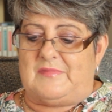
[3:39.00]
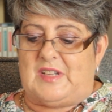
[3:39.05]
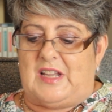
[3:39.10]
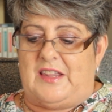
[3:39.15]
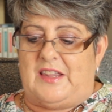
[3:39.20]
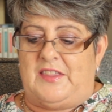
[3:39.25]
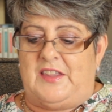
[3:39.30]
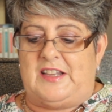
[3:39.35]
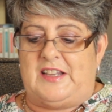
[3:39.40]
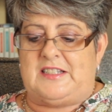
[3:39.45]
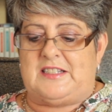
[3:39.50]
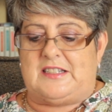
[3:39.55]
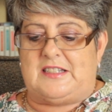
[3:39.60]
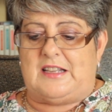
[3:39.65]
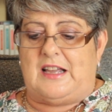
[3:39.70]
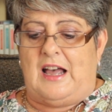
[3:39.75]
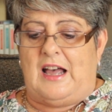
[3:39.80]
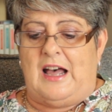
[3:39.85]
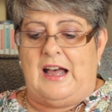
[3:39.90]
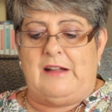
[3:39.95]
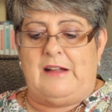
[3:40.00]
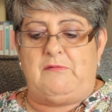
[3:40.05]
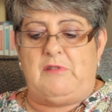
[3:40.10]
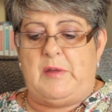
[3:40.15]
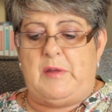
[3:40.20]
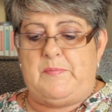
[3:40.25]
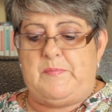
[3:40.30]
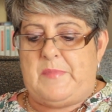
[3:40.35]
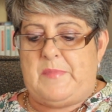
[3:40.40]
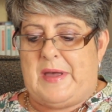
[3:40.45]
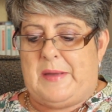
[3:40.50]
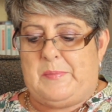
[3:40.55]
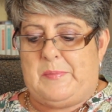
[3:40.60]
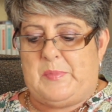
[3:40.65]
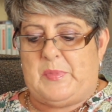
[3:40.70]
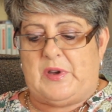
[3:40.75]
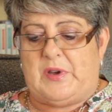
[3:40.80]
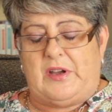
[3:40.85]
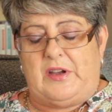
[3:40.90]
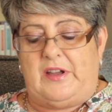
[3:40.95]
this, I
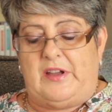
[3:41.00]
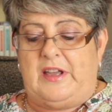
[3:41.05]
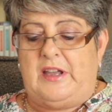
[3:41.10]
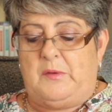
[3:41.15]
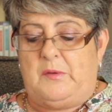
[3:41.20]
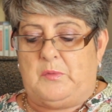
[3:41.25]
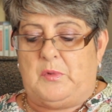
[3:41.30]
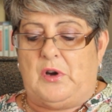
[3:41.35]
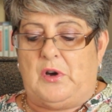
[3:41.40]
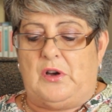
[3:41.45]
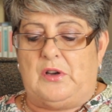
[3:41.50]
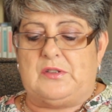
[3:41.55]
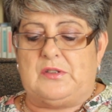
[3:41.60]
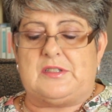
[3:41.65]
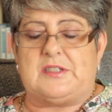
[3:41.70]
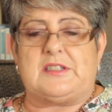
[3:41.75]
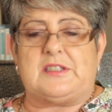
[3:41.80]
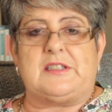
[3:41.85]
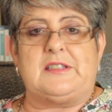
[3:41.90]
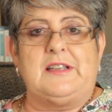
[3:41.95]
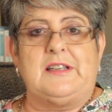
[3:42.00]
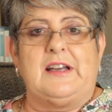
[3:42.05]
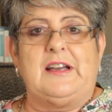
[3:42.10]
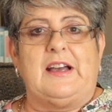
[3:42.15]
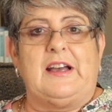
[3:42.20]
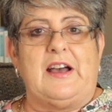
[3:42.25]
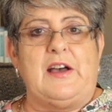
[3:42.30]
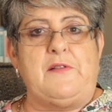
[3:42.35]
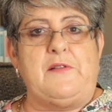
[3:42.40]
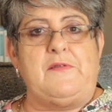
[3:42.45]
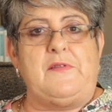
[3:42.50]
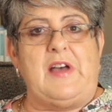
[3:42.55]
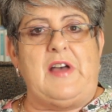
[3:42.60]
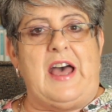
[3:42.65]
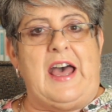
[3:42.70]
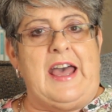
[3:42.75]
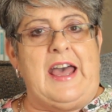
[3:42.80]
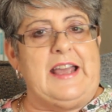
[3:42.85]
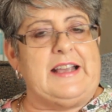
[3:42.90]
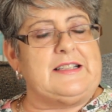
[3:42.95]
remember it was an
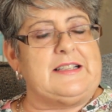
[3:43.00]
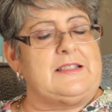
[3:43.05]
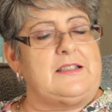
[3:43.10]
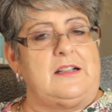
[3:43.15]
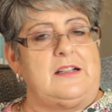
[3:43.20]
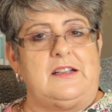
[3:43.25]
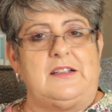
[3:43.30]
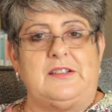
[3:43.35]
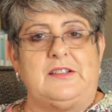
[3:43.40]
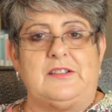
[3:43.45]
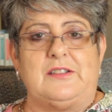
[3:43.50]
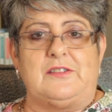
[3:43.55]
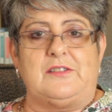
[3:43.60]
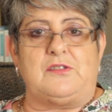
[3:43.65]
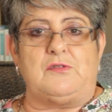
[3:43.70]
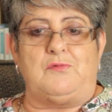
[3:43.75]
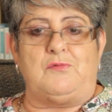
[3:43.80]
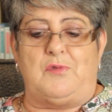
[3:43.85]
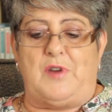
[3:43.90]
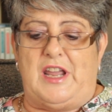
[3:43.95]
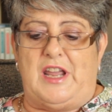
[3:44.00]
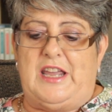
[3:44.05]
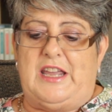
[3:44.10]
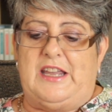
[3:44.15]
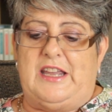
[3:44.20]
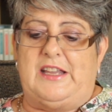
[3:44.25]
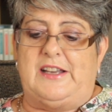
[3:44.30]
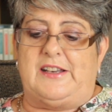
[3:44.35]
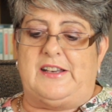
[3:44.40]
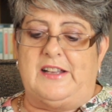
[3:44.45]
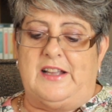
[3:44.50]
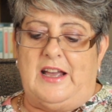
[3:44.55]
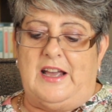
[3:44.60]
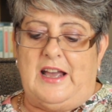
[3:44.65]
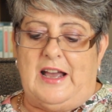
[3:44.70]
excellent read.